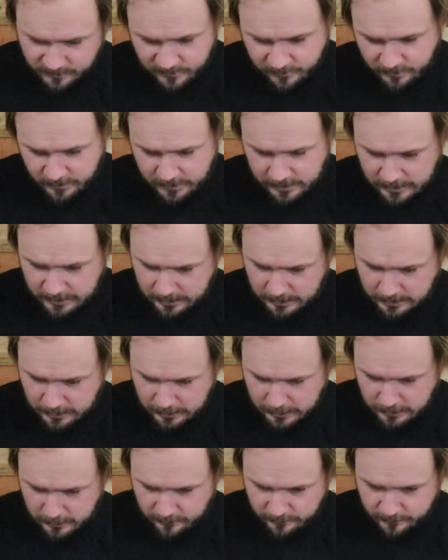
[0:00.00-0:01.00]
For
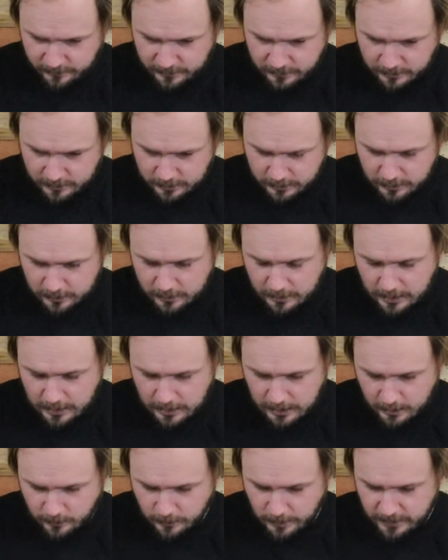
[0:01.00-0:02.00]
your
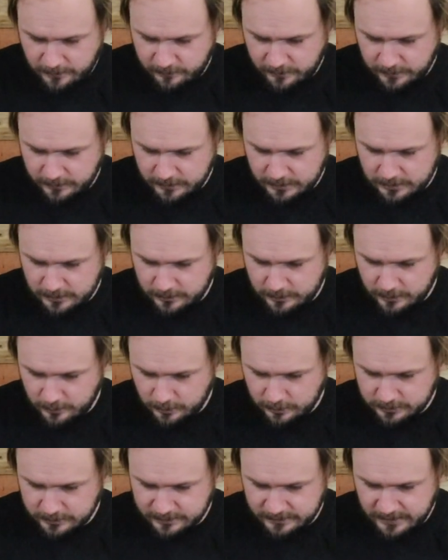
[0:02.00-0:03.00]
redfin that
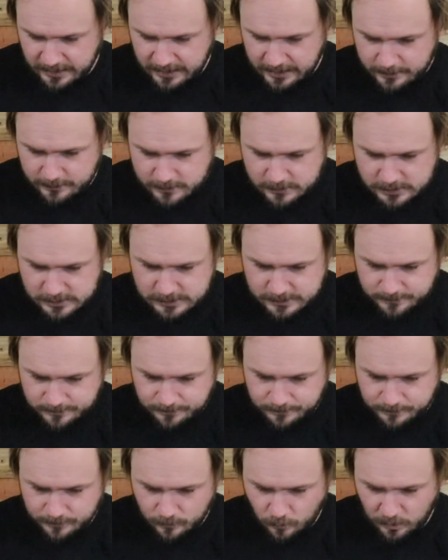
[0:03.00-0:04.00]
are in the dams,
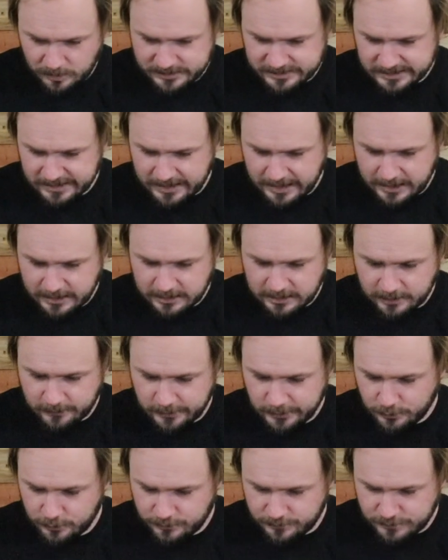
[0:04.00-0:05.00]
once again you're going
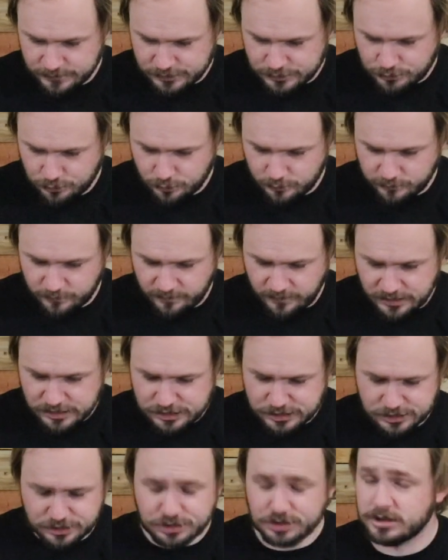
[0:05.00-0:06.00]
to be looking for schooled
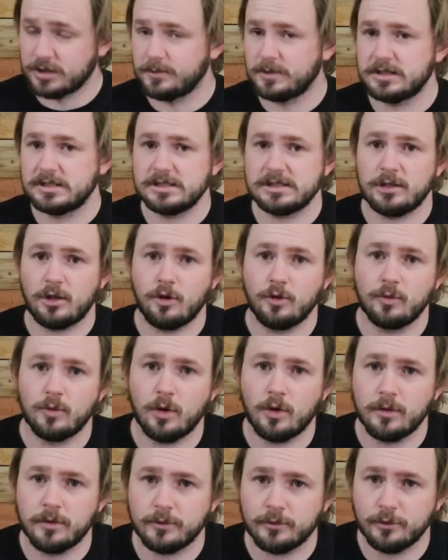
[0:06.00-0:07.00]
fish, and it's just going to be a slow
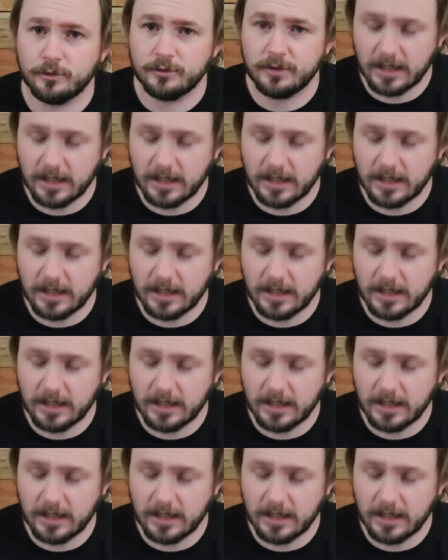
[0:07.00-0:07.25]
roll through